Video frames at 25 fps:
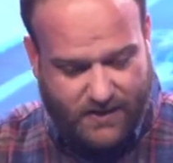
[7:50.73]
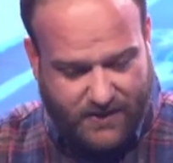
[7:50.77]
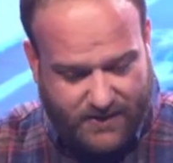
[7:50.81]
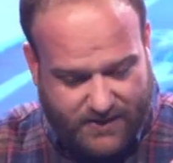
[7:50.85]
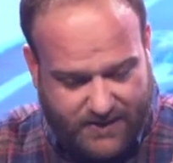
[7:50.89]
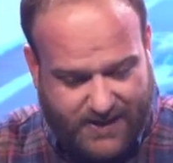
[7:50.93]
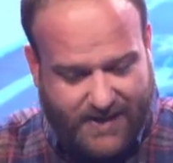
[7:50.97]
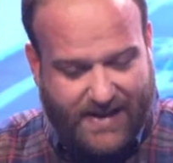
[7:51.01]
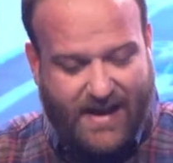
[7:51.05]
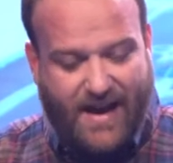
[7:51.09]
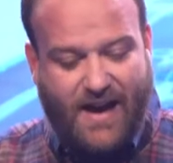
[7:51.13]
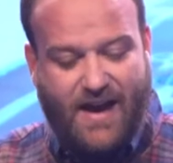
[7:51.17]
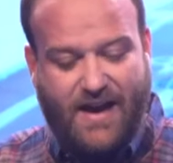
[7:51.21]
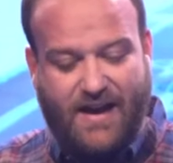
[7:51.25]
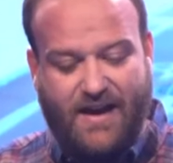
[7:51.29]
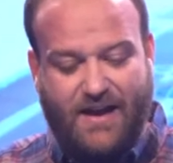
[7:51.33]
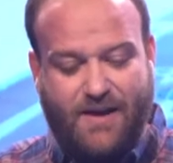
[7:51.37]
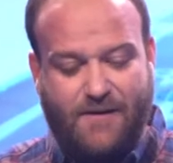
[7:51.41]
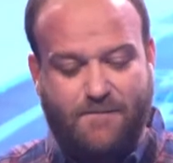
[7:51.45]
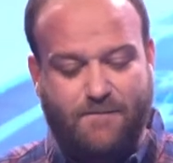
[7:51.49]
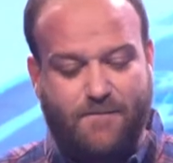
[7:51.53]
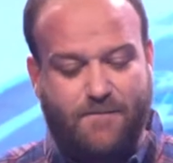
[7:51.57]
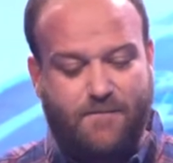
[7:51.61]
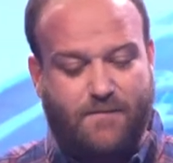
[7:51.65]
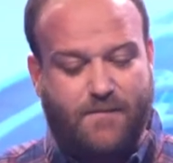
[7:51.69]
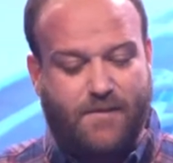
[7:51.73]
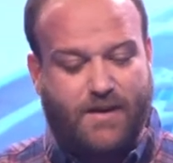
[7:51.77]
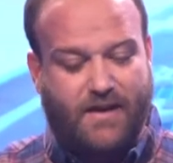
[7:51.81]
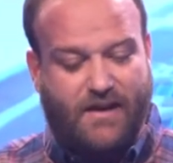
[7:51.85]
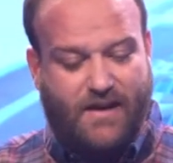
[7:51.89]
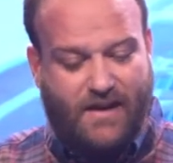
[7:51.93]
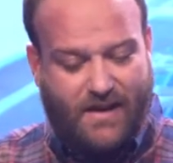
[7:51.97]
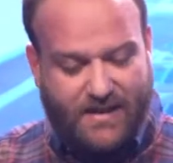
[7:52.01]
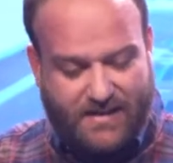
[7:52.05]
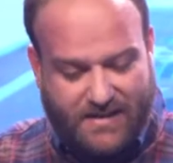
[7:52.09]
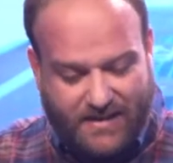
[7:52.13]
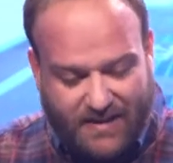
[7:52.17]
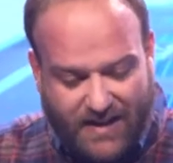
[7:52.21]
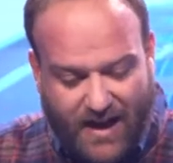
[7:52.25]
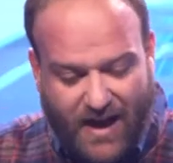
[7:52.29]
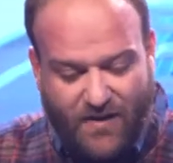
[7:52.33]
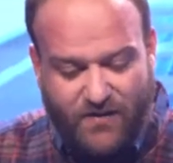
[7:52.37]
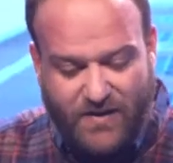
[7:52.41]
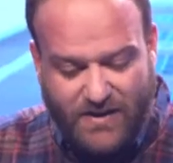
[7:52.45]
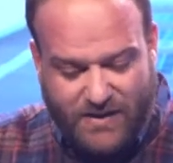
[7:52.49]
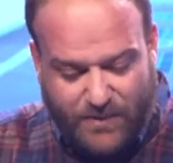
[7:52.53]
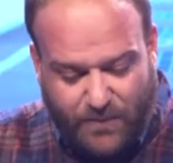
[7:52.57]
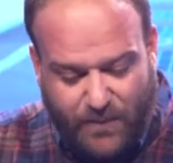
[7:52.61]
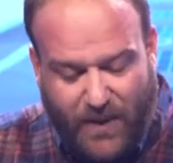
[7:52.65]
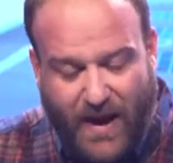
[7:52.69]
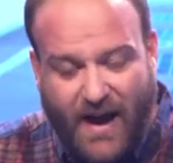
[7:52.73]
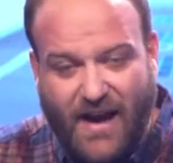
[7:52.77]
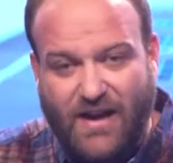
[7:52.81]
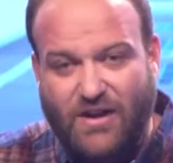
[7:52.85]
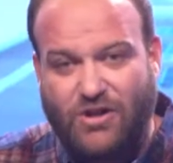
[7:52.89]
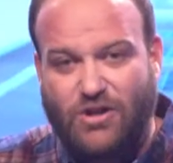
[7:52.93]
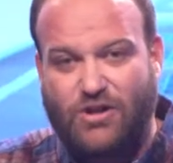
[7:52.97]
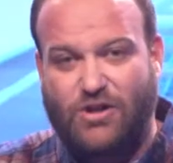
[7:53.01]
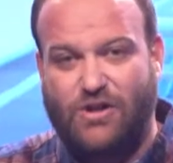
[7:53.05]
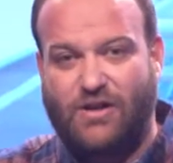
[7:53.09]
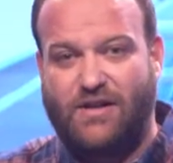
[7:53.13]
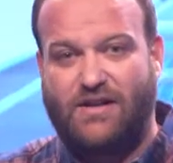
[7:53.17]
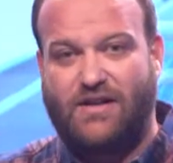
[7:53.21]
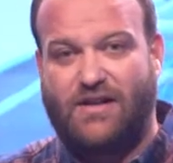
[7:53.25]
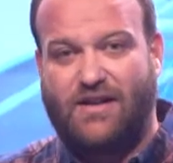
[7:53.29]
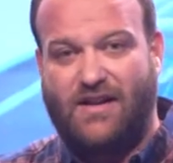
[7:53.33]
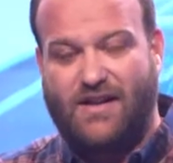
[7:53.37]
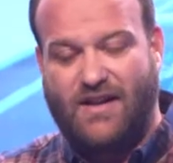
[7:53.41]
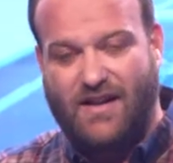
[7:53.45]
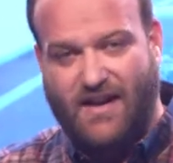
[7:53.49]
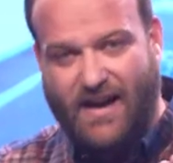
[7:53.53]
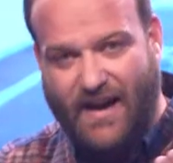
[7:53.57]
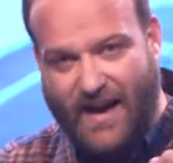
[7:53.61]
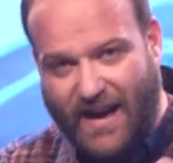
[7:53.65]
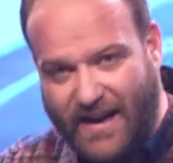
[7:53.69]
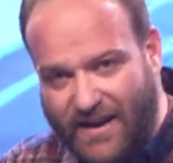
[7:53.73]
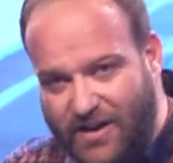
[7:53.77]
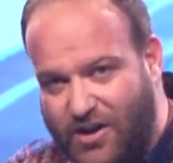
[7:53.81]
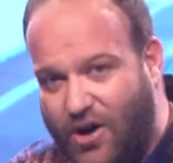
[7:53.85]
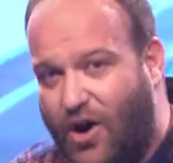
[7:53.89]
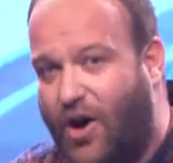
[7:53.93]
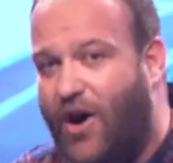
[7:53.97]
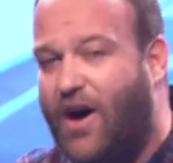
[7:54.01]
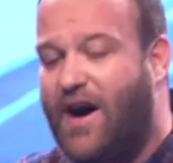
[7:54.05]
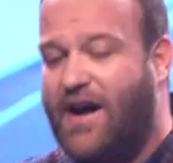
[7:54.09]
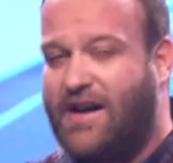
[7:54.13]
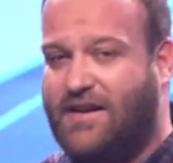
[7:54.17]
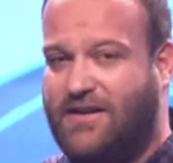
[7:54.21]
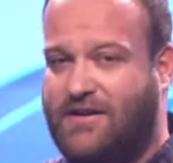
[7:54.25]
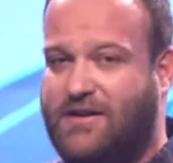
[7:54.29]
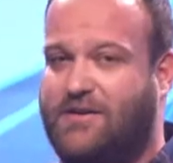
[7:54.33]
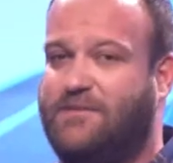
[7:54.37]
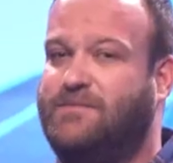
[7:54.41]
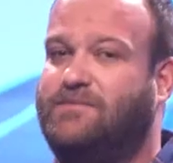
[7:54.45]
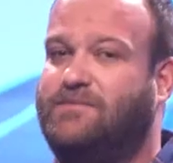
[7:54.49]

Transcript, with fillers: today is love is patient and kind.